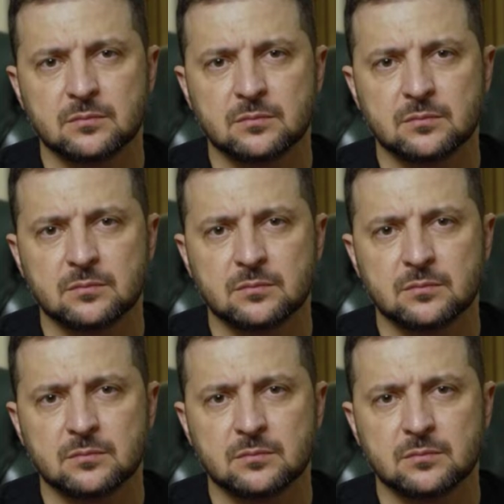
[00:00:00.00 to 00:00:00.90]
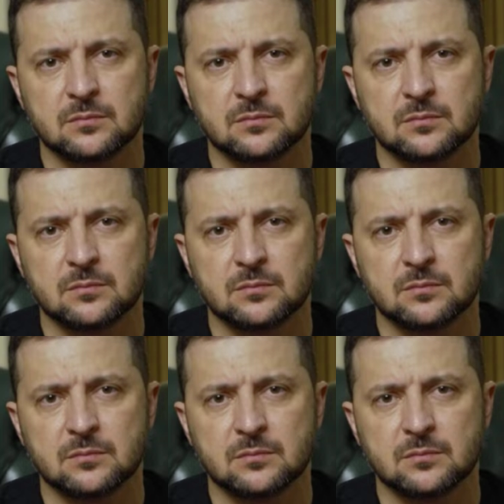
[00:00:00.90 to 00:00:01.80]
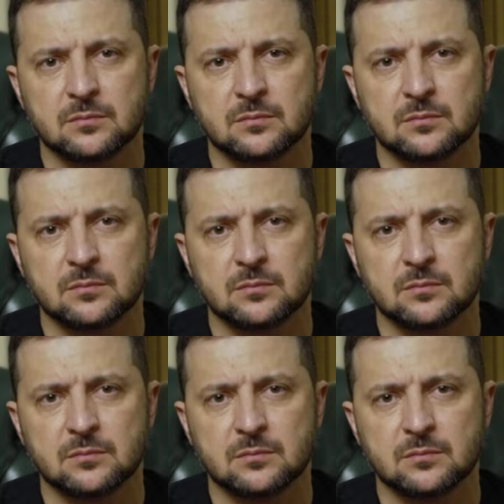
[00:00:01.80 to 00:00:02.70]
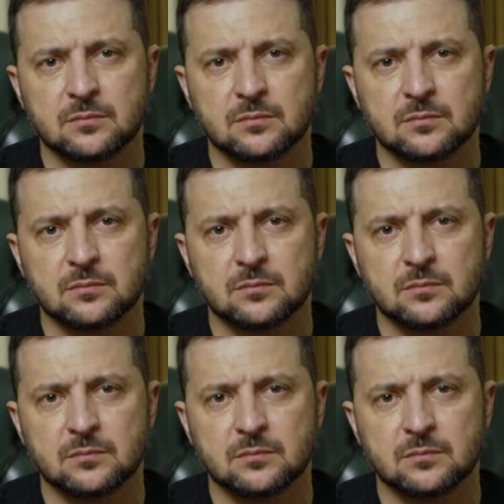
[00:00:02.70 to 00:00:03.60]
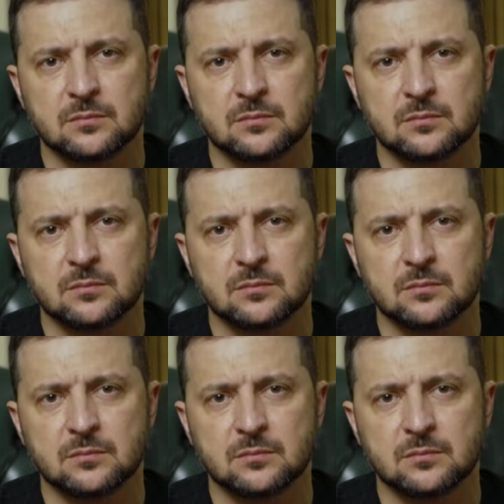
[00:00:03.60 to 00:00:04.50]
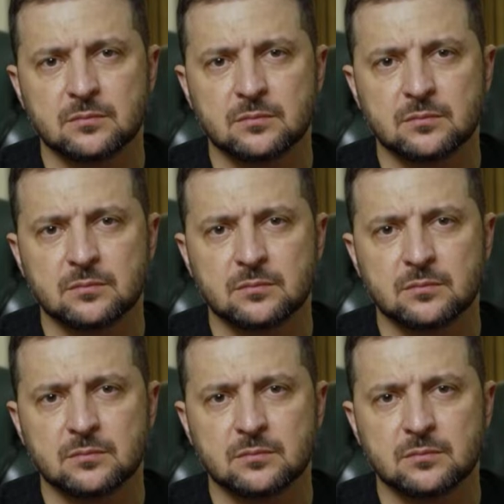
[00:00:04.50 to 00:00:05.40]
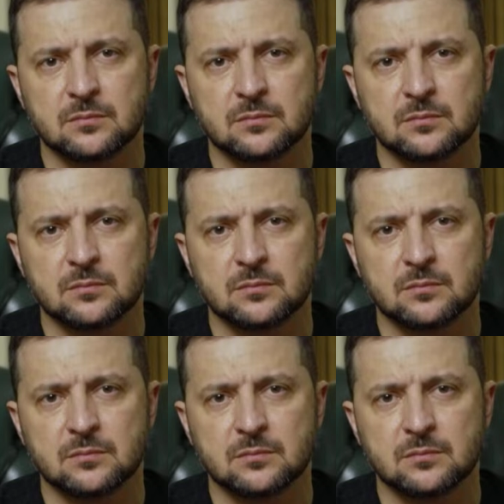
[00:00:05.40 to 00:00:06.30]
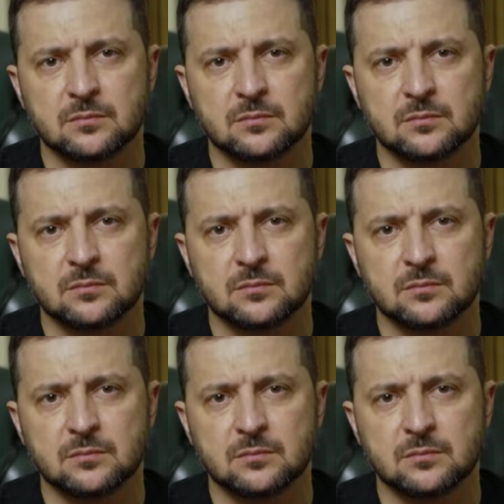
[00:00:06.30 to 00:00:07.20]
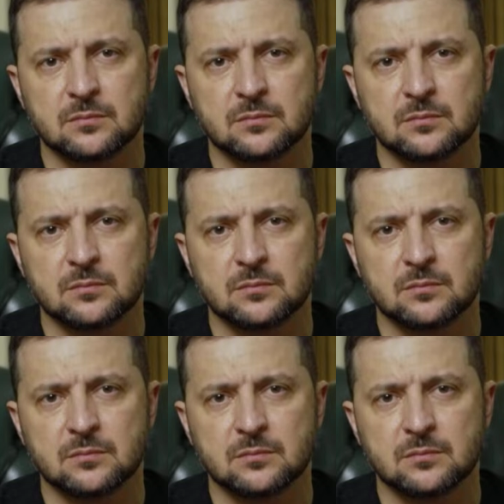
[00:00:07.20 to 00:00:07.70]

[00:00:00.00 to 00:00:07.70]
[no speech]